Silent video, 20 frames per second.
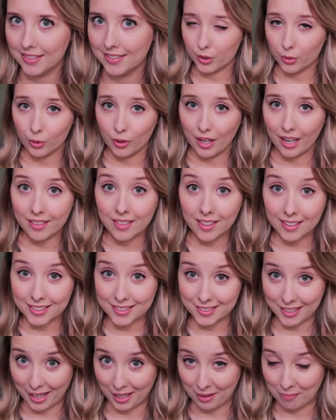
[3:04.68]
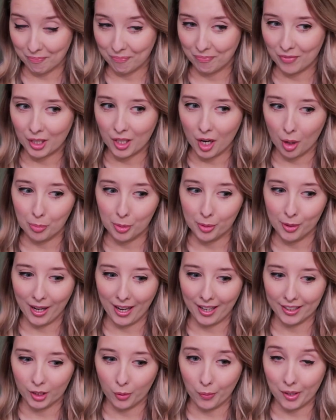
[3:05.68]
so in this time, the couple
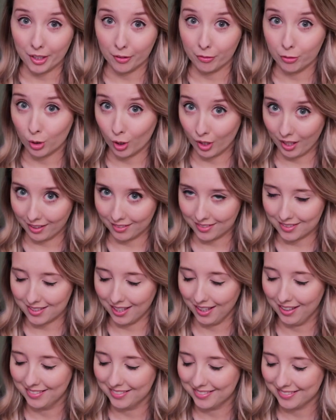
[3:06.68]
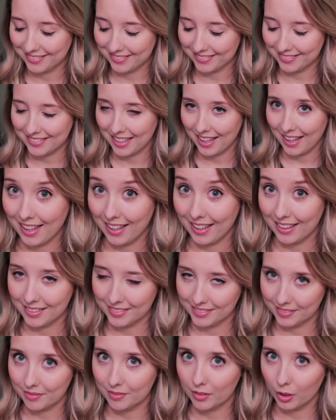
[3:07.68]
had quite a few kids.
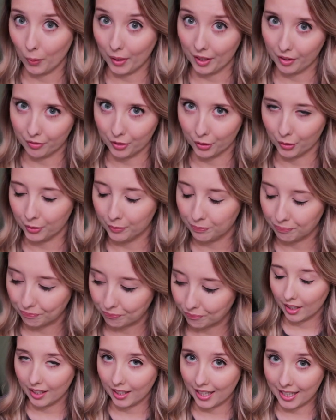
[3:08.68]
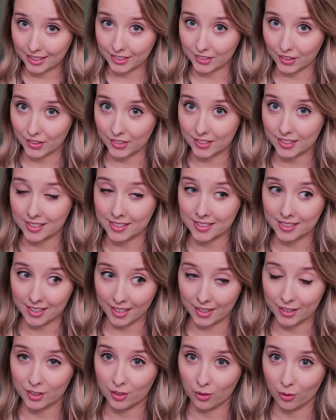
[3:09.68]
Quite a few. 8 sons and
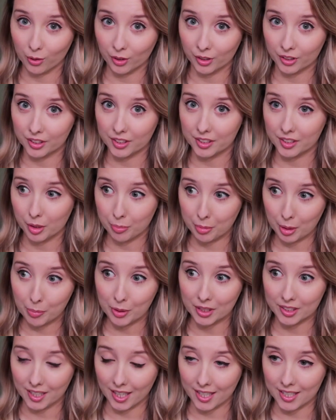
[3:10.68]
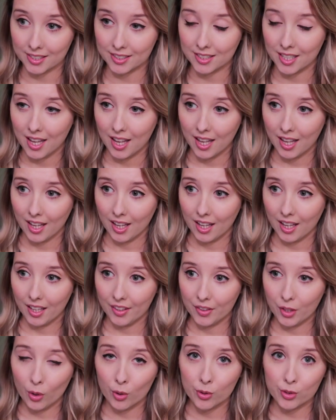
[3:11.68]
6 daughters, to be precise.
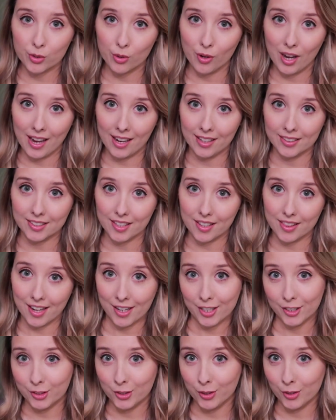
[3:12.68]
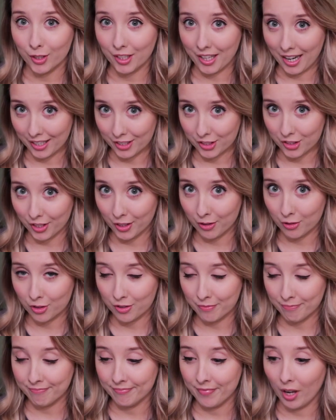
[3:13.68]
And they also had 32
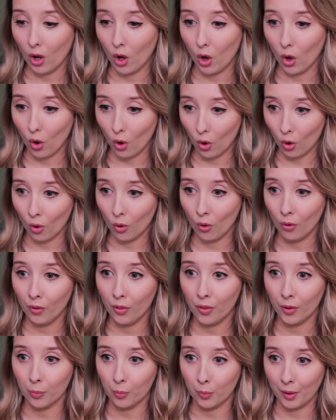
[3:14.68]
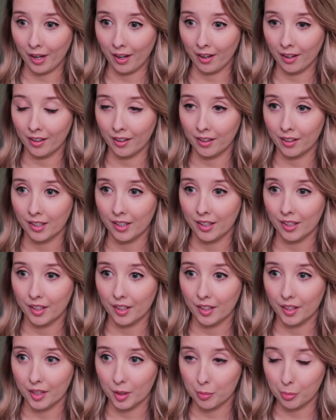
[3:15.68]
grandchildren, all that were
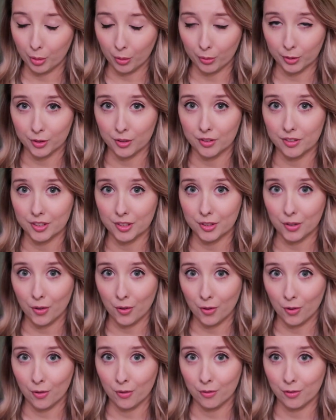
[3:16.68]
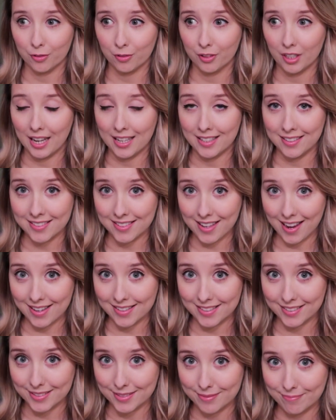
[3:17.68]
the product of
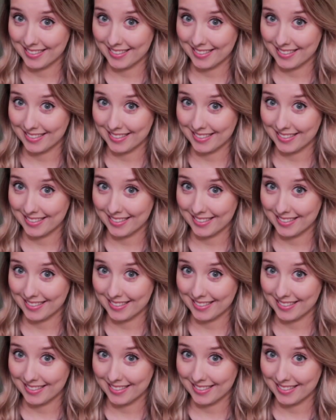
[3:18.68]
incest.